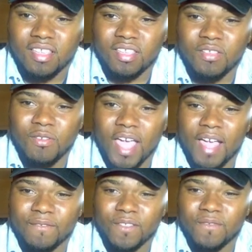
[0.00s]
You
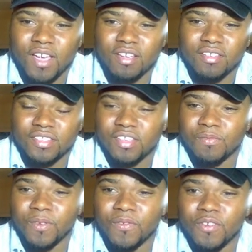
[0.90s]
have to value yourself
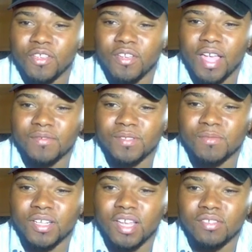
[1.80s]
before you have
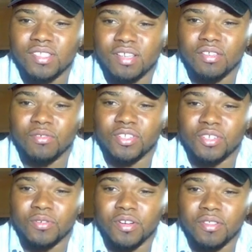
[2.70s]
someone else tell you what
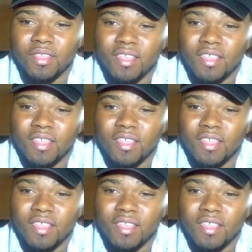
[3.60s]
you're worth.